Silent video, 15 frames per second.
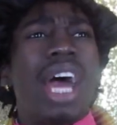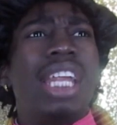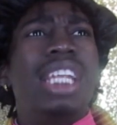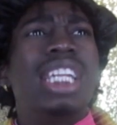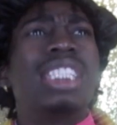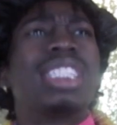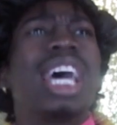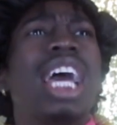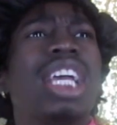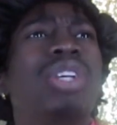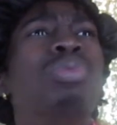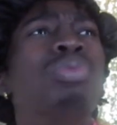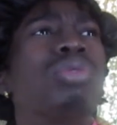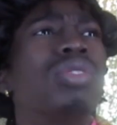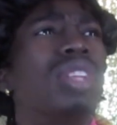And then it's
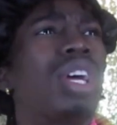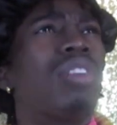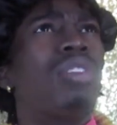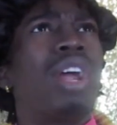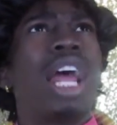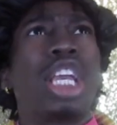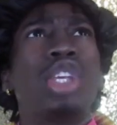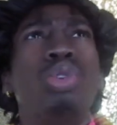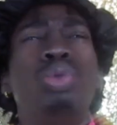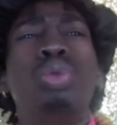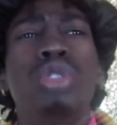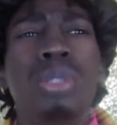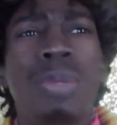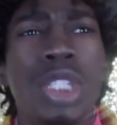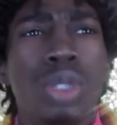like you, girl, like you
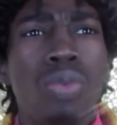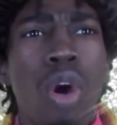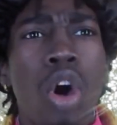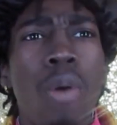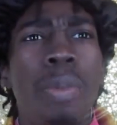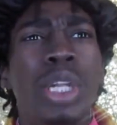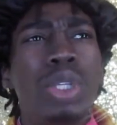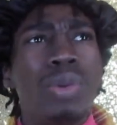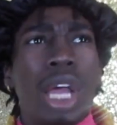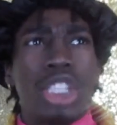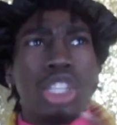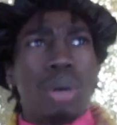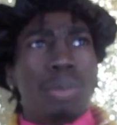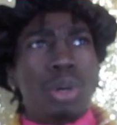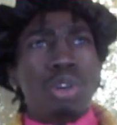used to be swole, but then you got
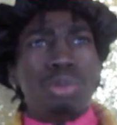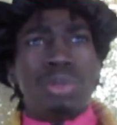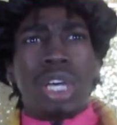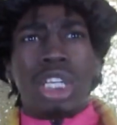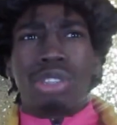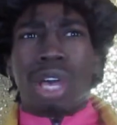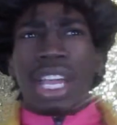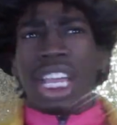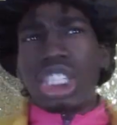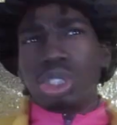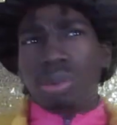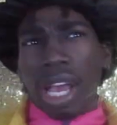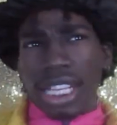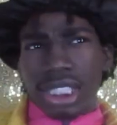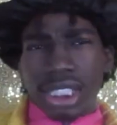your boobs on. So I guess
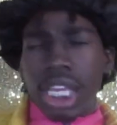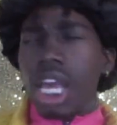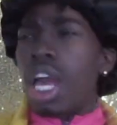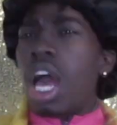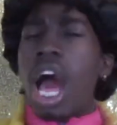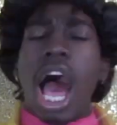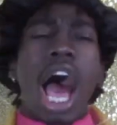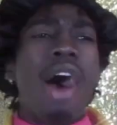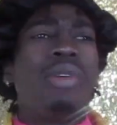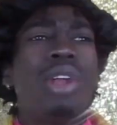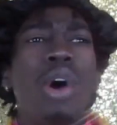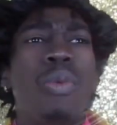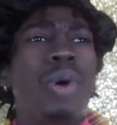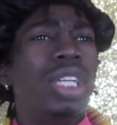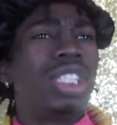you got, I don't
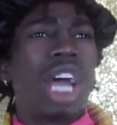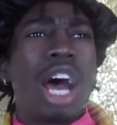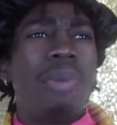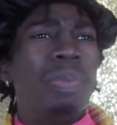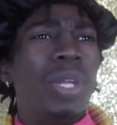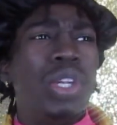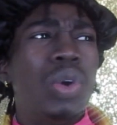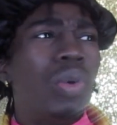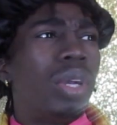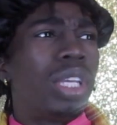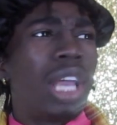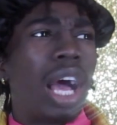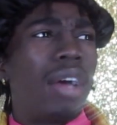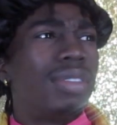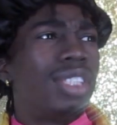know what y'all been doing to
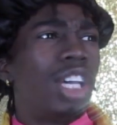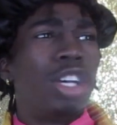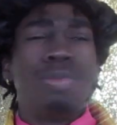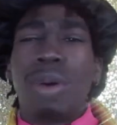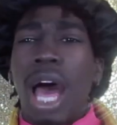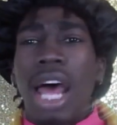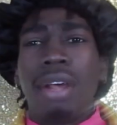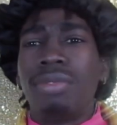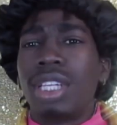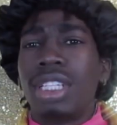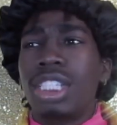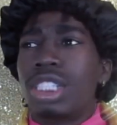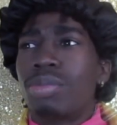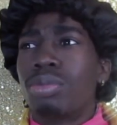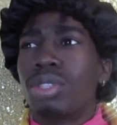y'allself, but I don't
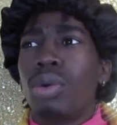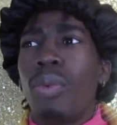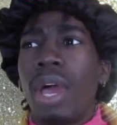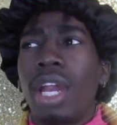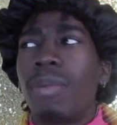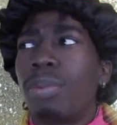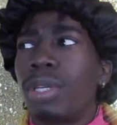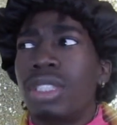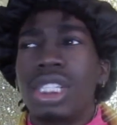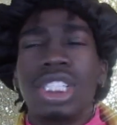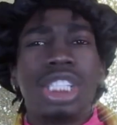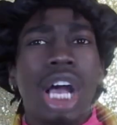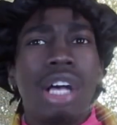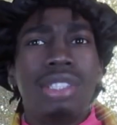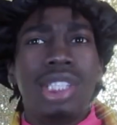think this was the way to
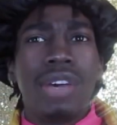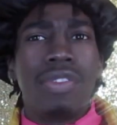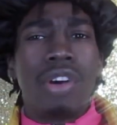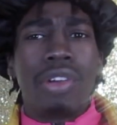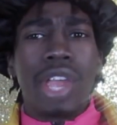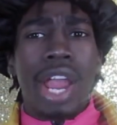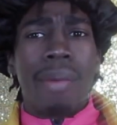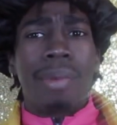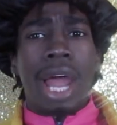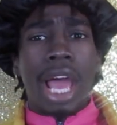present y'allself on camera.